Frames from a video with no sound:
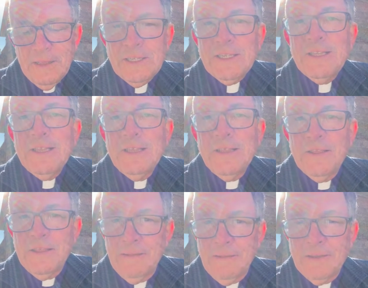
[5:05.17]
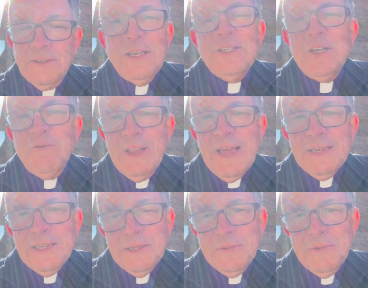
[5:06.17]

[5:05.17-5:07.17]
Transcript: this season of Lent,